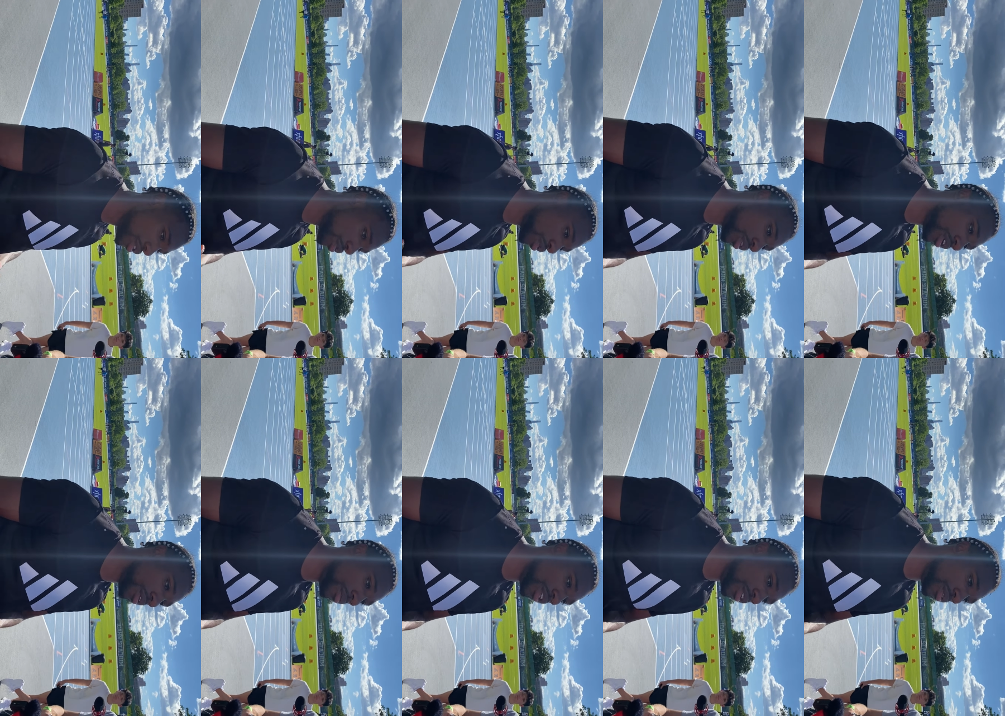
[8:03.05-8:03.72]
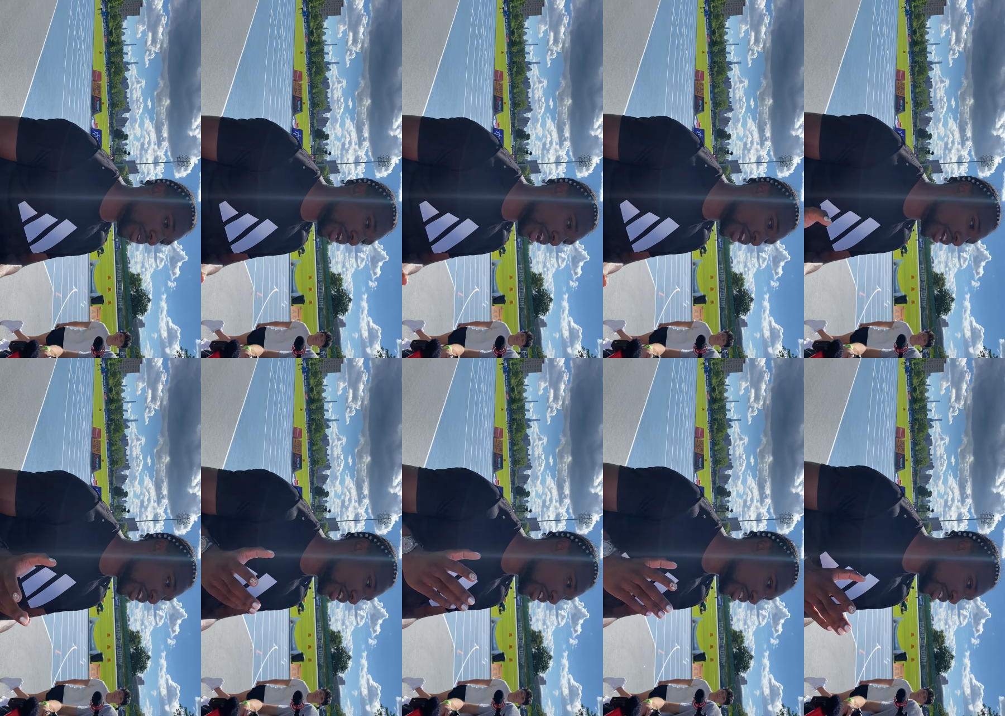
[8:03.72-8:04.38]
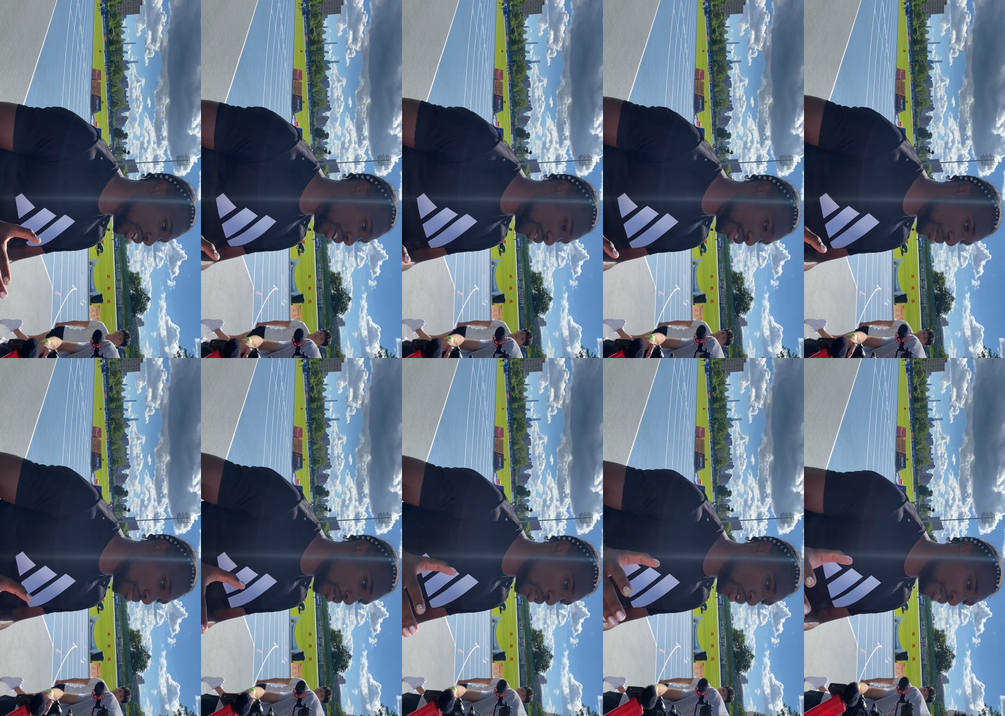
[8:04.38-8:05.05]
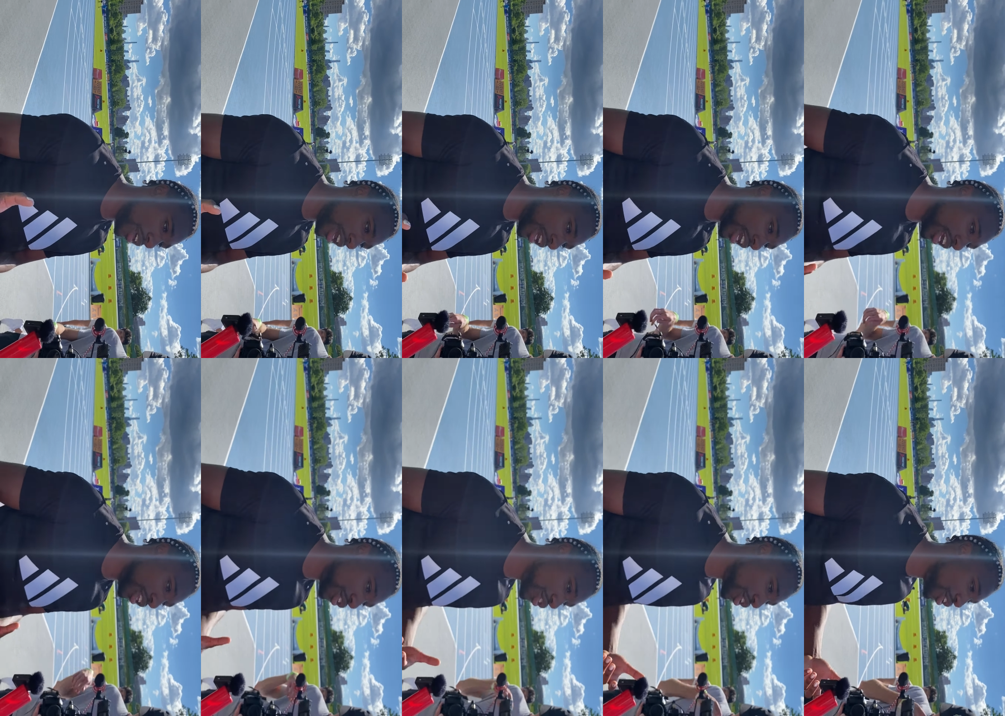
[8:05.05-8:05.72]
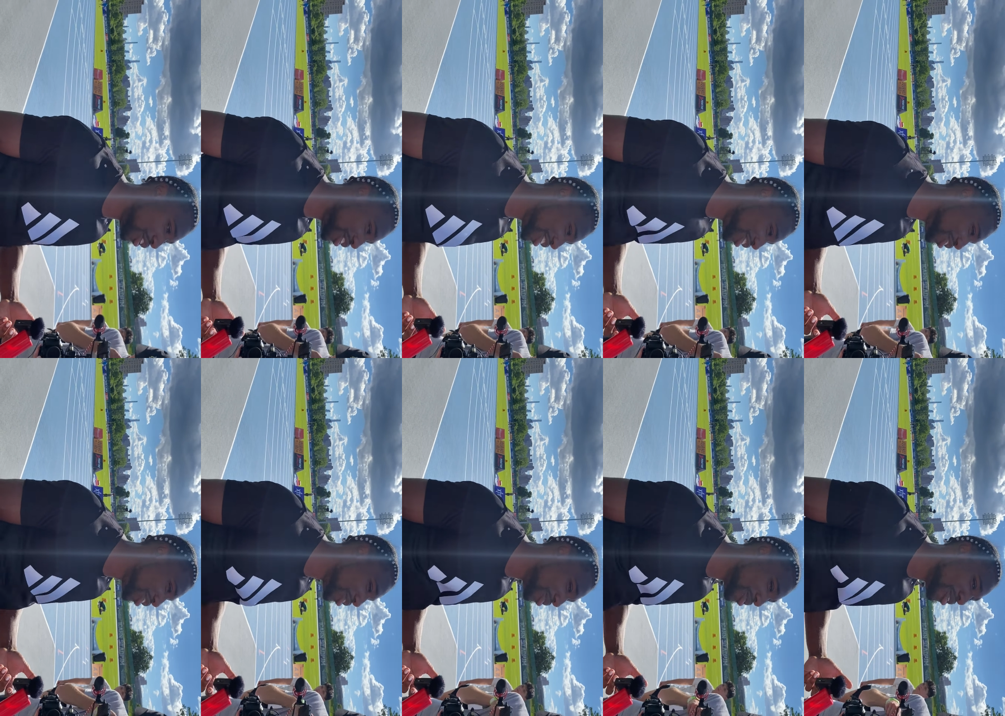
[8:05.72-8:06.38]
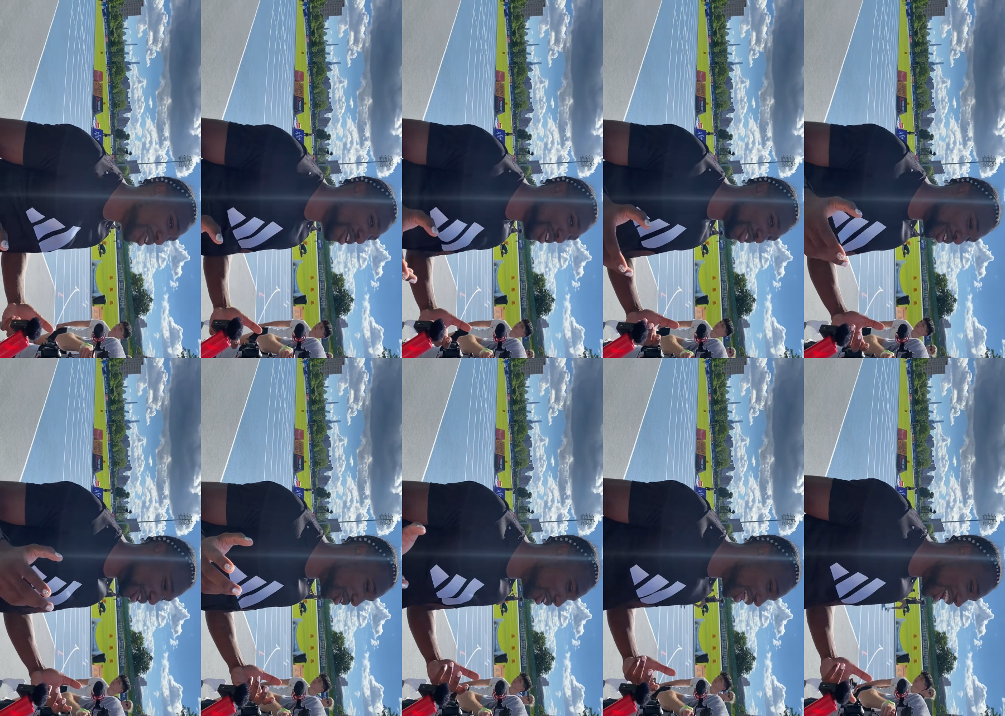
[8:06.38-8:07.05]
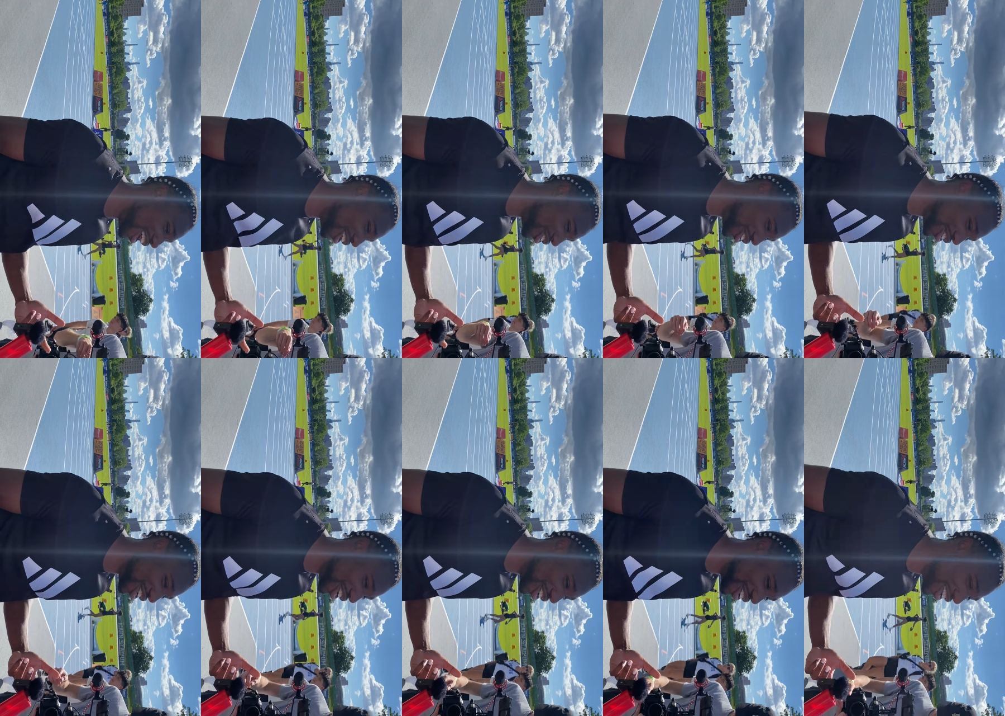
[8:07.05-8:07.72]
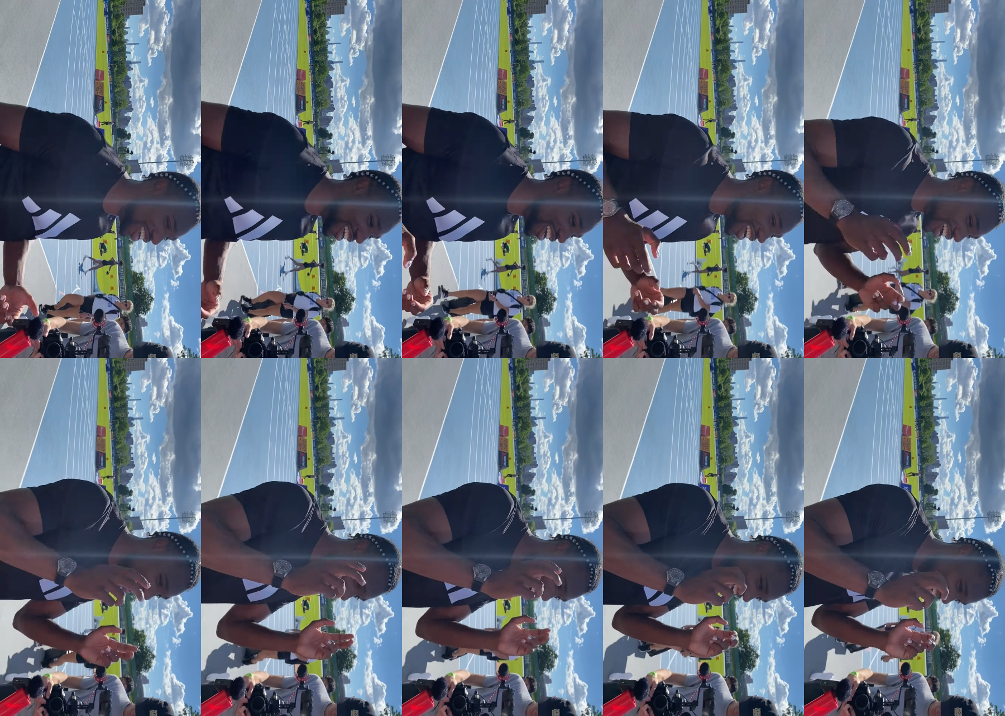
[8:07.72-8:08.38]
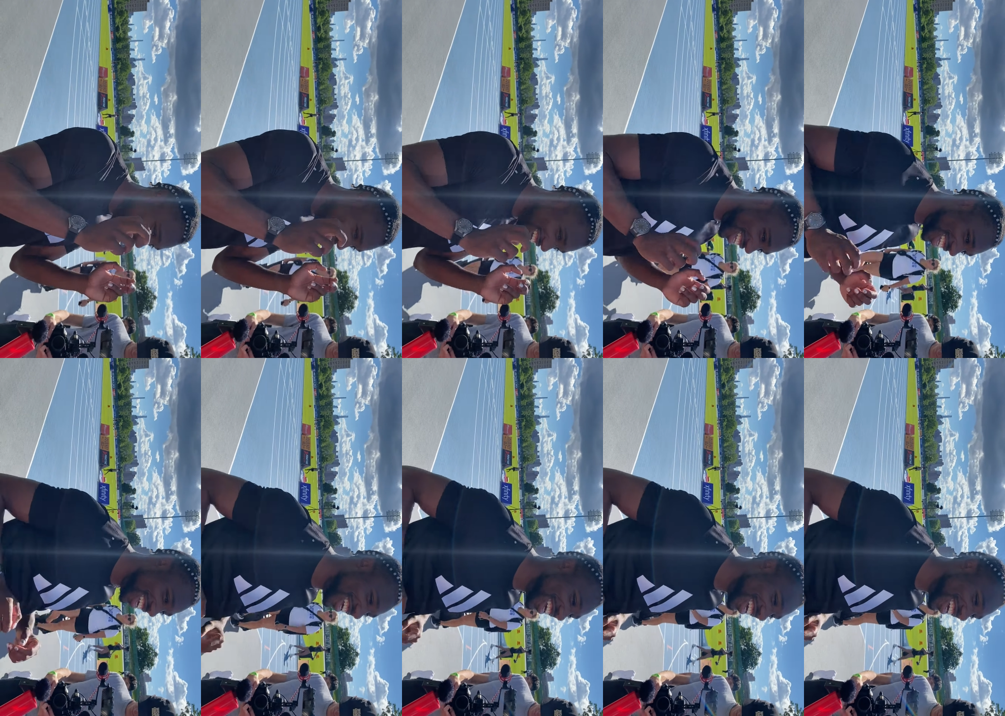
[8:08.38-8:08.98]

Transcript: [unreadable: no face in view]